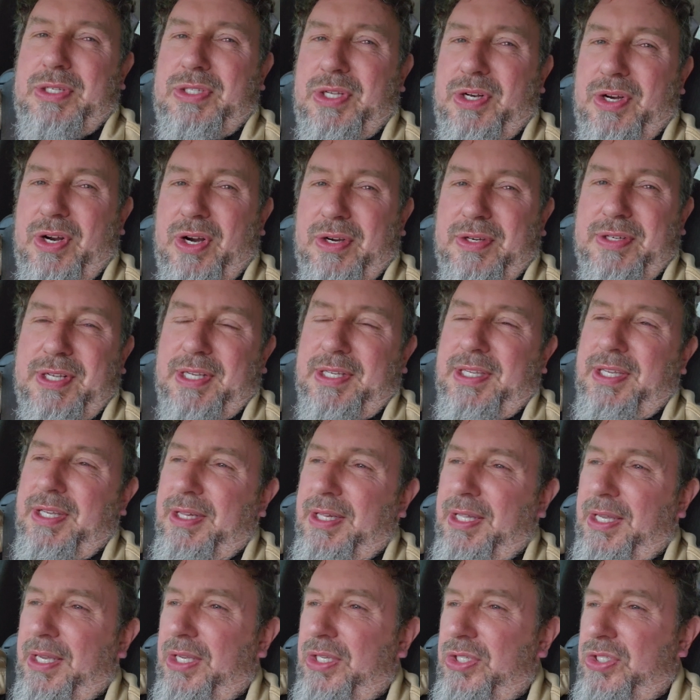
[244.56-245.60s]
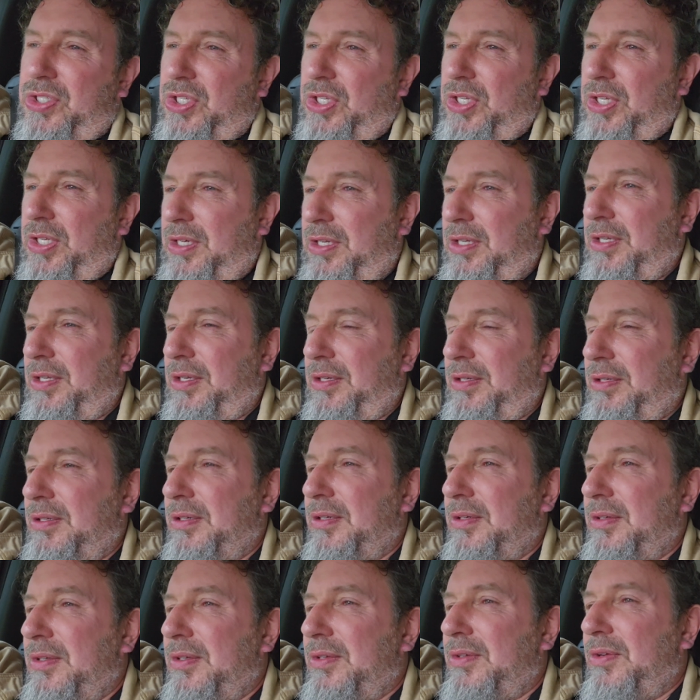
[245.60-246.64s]
and articulation and
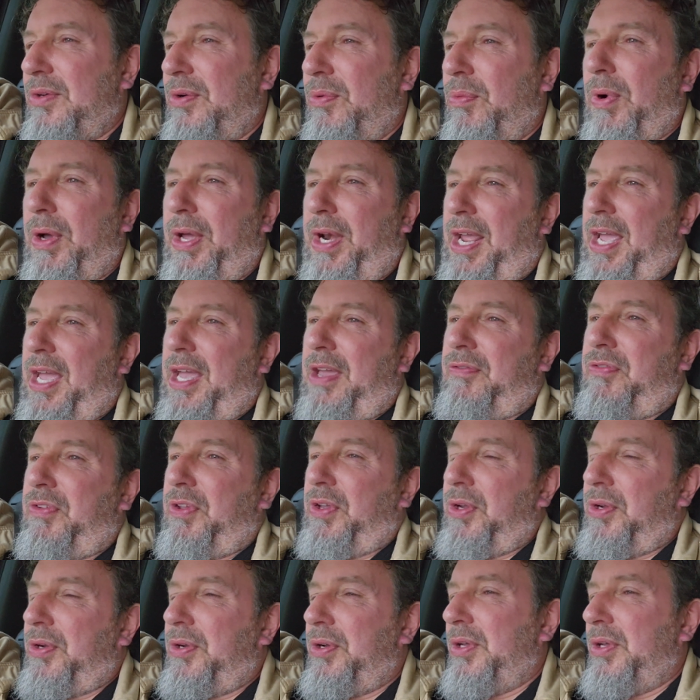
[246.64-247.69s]
what have you.